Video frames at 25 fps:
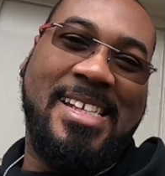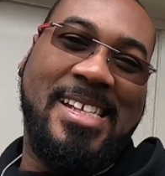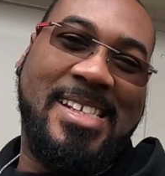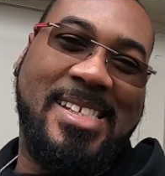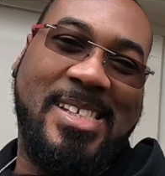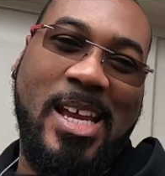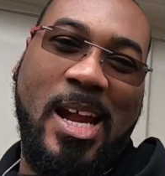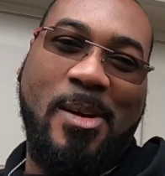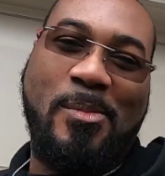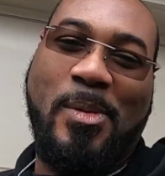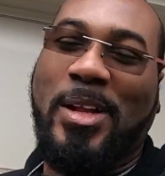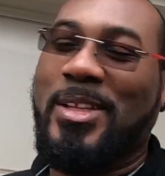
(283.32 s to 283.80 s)

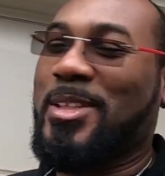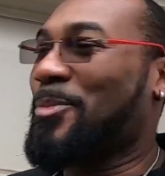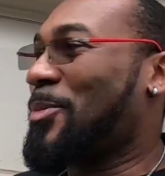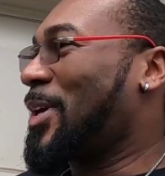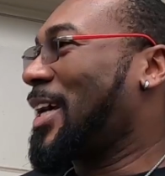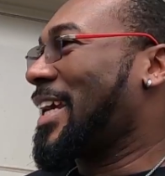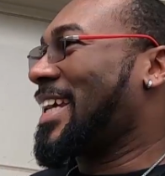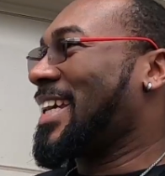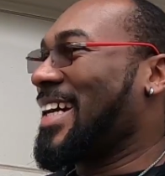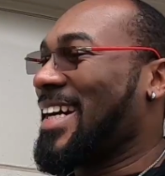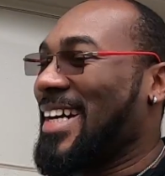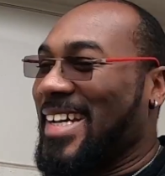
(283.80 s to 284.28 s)
Sorry about the
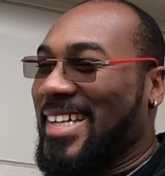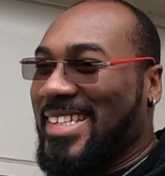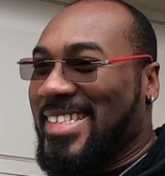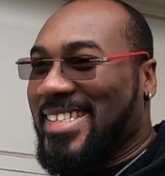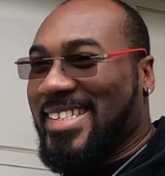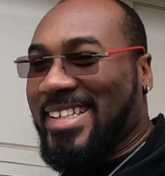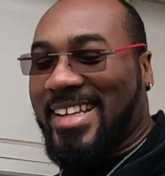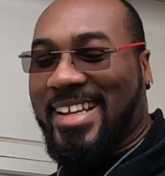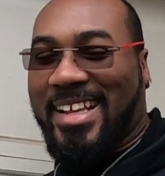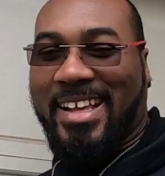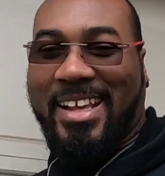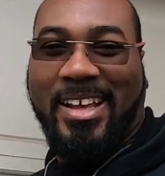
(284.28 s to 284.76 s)
break,
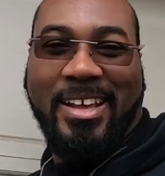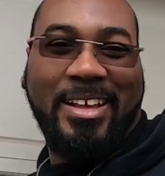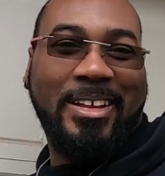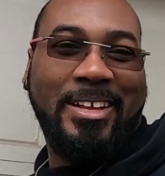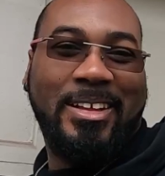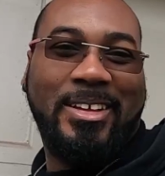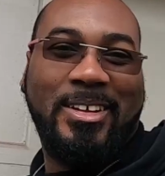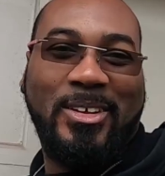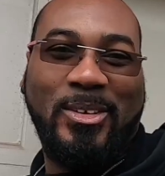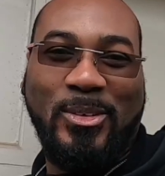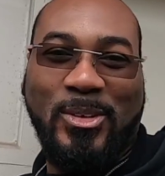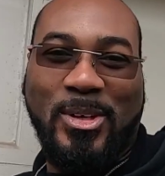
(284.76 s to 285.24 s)
guys.
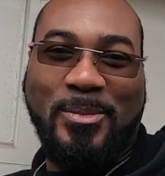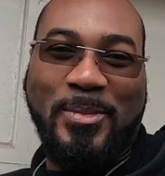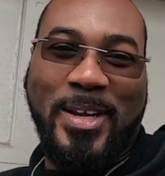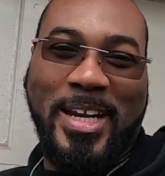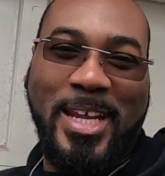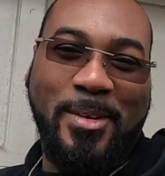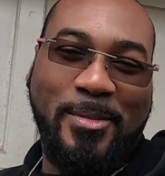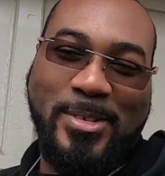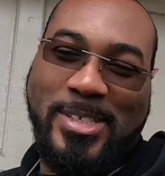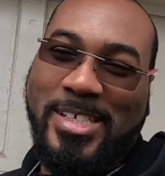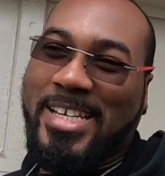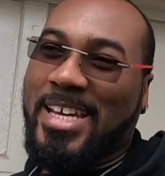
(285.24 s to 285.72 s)
One of my
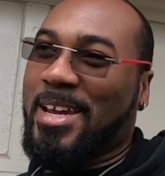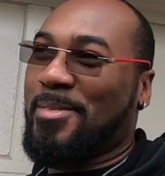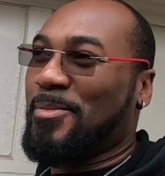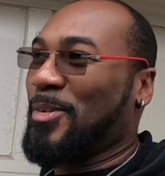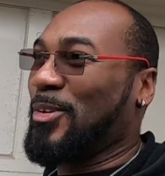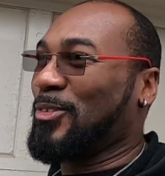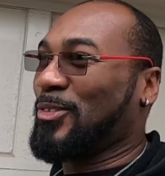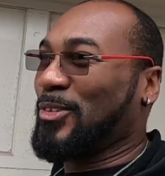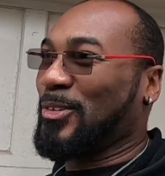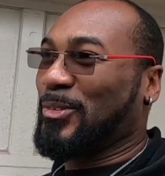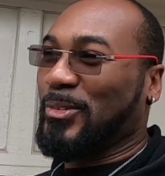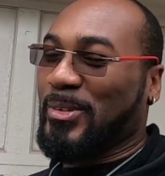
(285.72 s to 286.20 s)
neighbors came
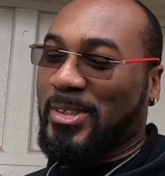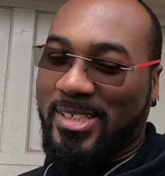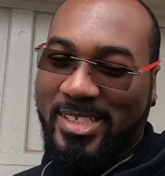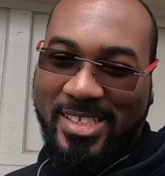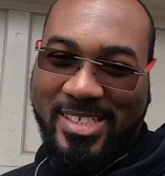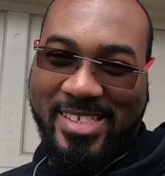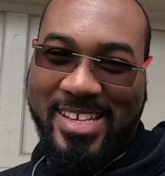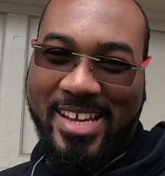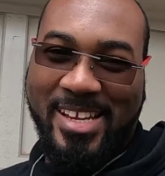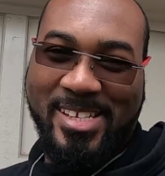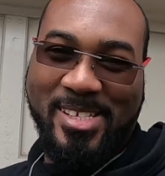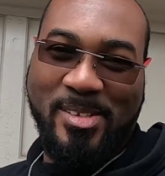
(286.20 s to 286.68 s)
over with
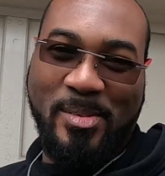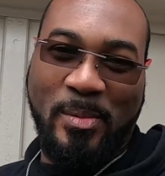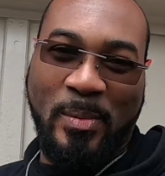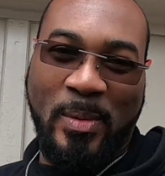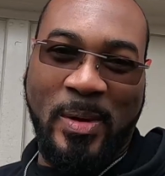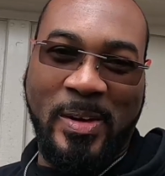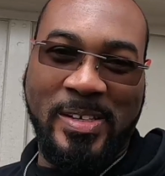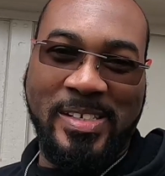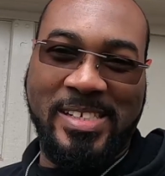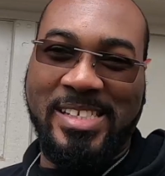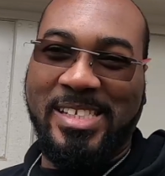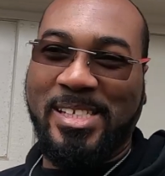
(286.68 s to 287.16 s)
his Aston
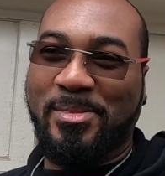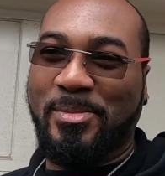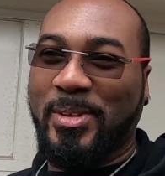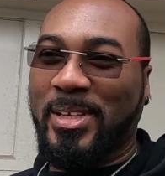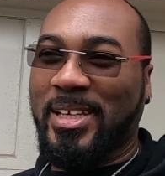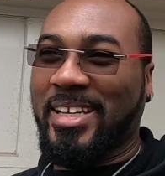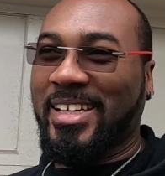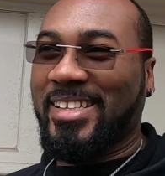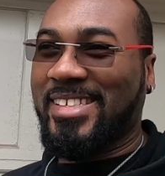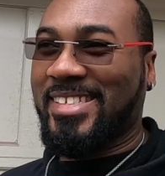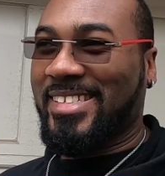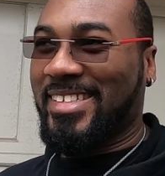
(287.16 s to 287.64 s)
Martin
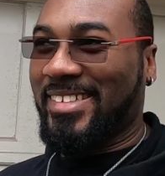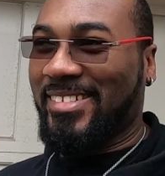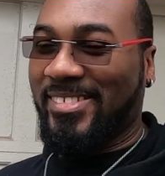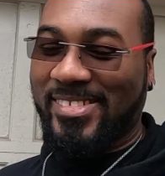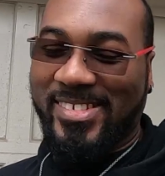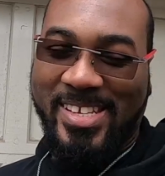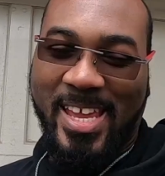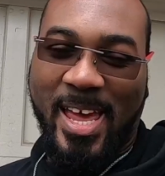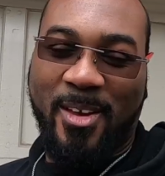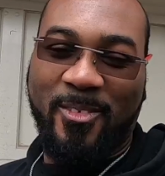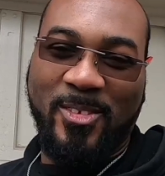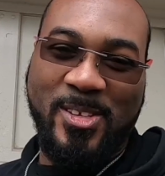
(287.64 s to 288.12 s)
DBS. He
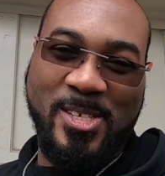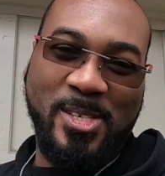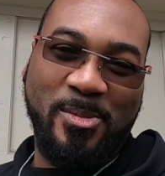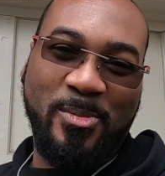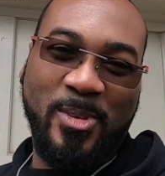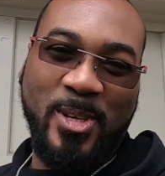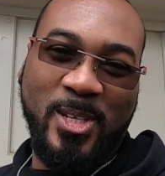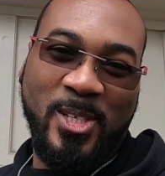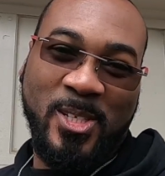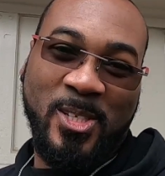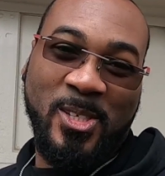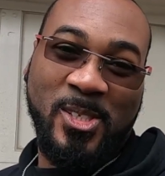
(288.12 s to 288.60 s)
was having
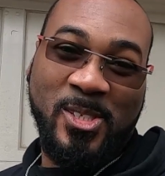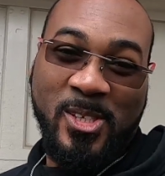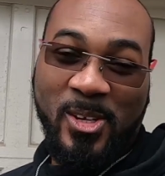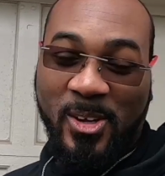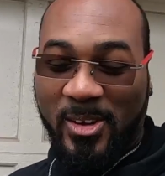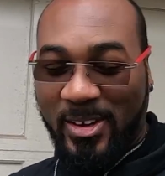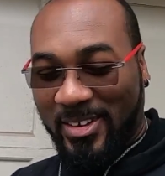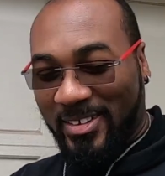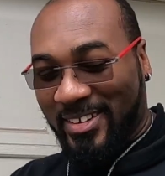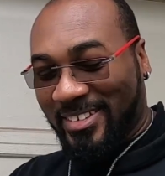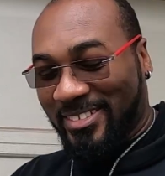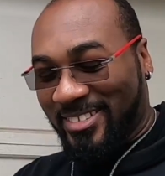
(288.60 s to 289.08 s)
some issues,
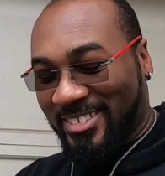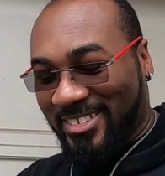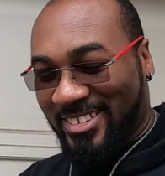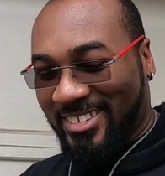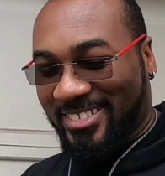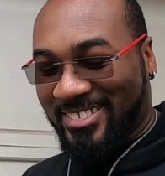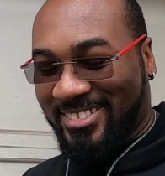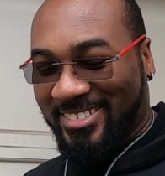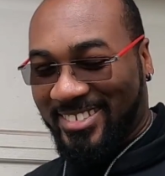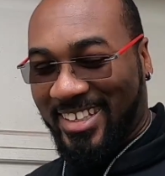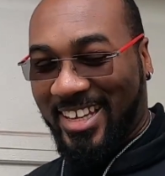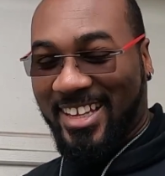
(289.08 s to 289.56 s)
so
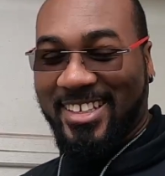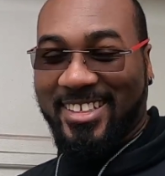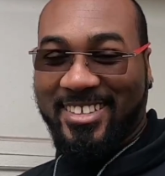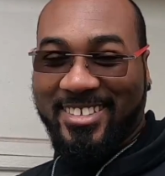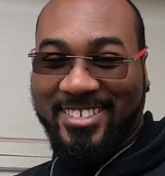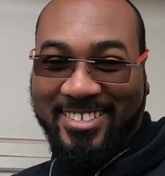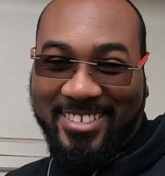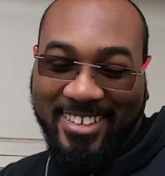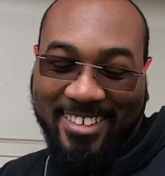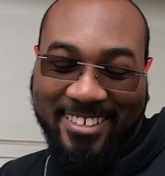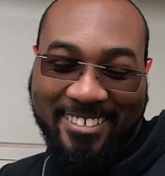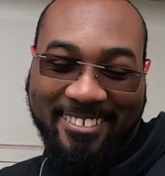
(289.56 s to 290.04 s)

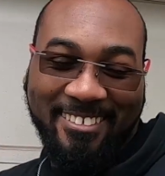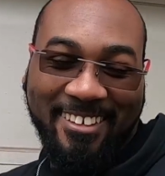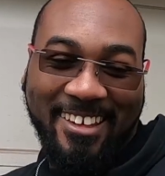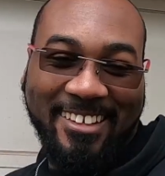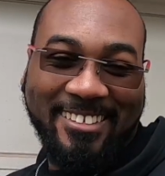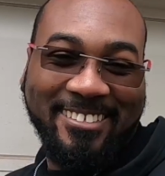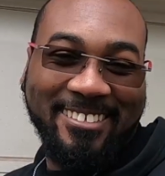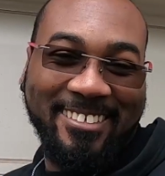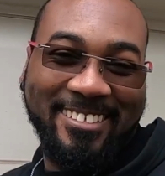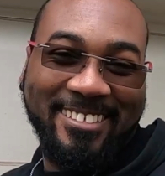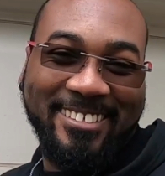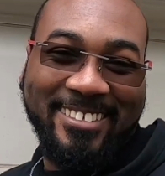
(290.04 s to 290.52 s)

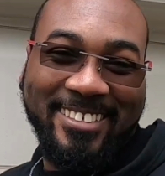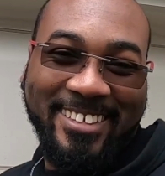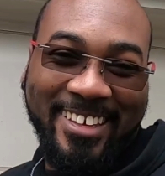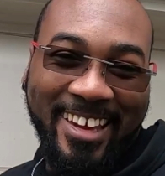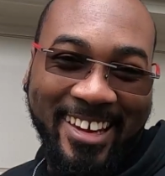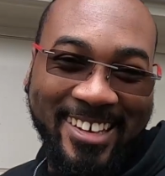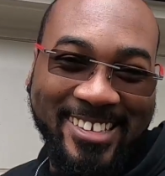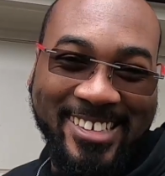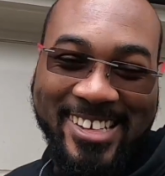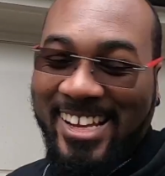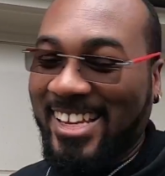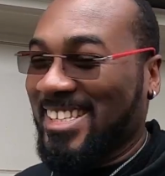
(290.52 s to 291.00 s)

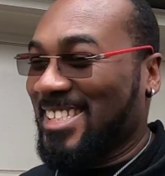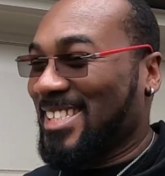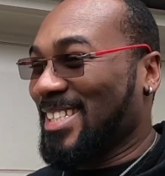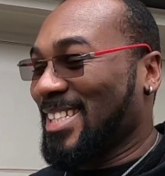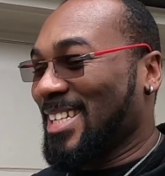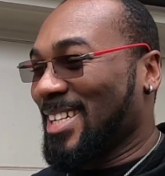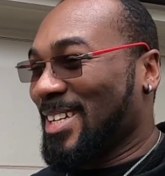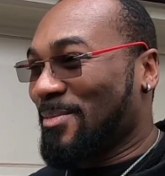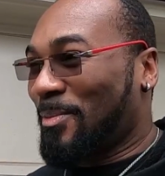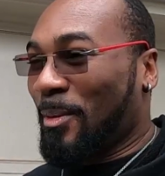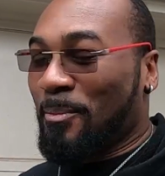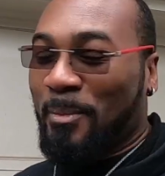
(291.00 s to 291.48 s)
got a chance
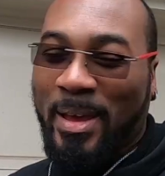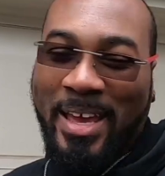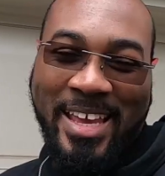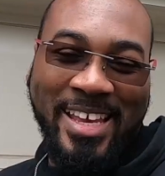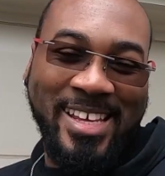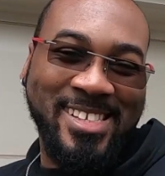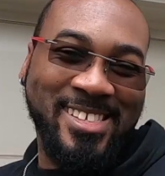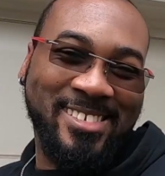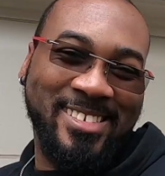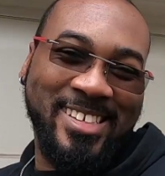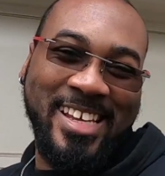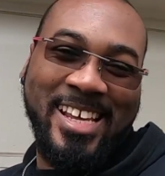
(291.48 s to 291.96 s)
to put my
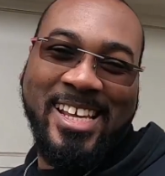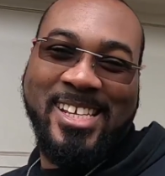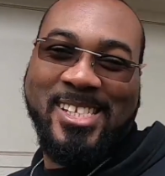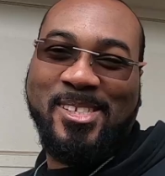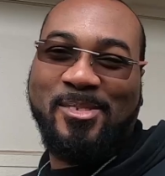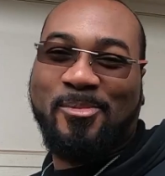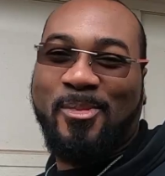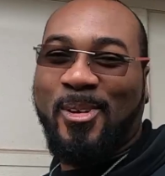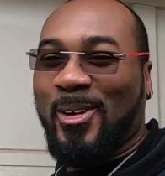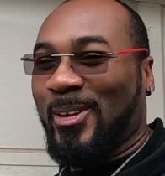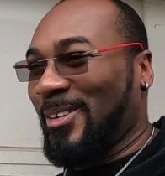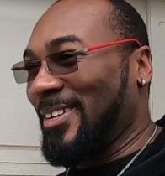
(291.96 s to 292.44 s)
hands on the
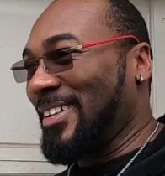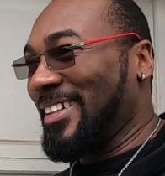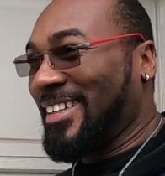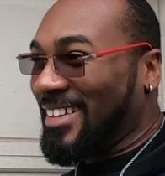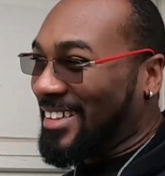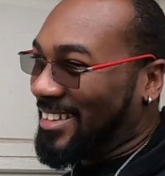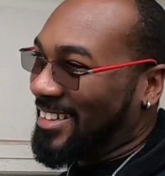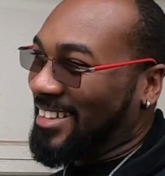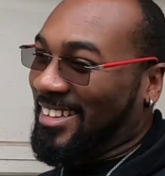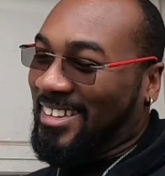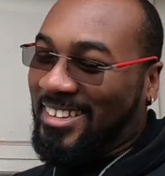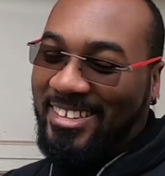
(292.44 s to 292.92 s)
Aston Martin.
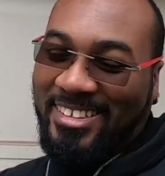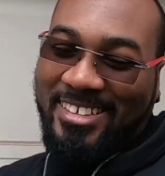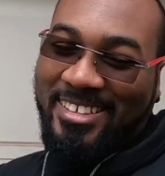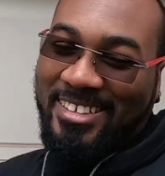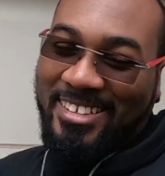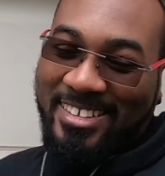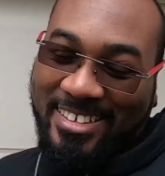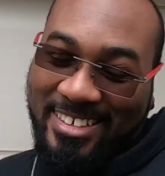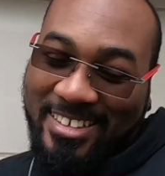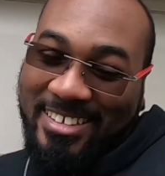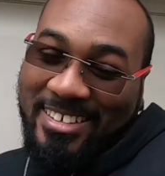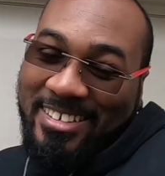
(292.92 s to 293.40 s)

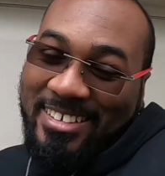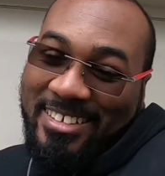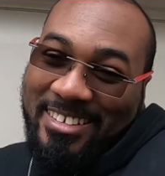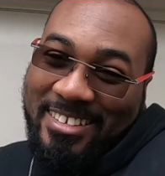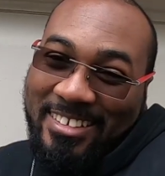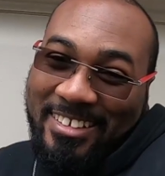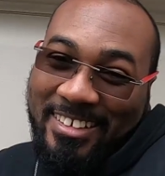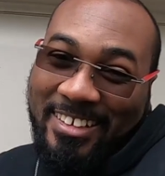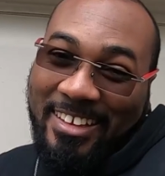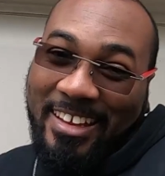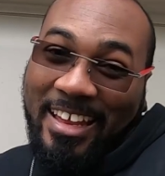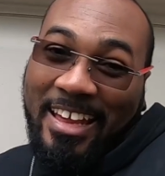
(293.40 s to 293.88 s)

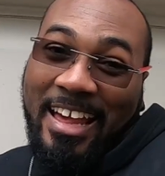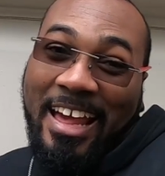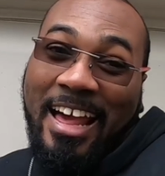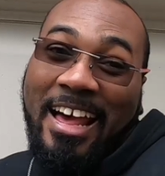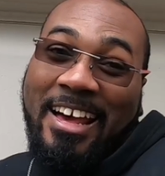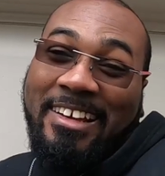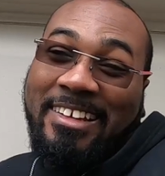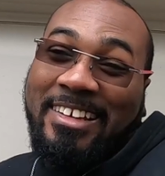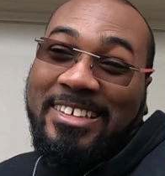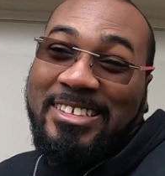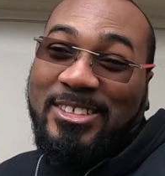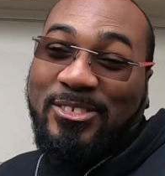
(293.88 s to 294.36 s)

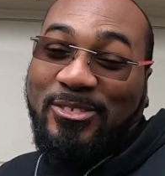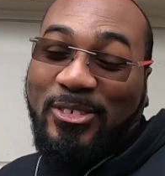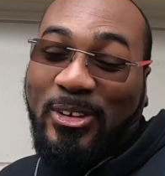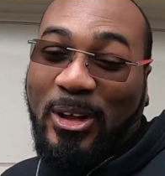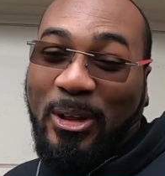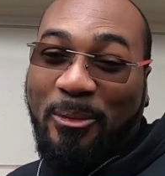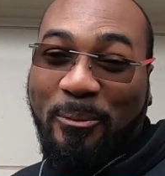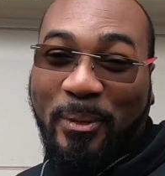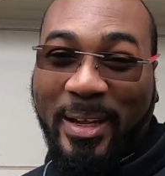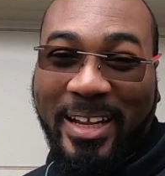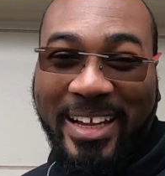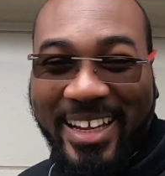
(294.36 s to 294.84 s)
How can you
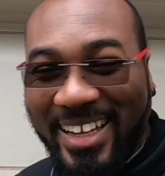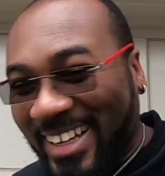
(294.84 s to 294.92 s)
fault me?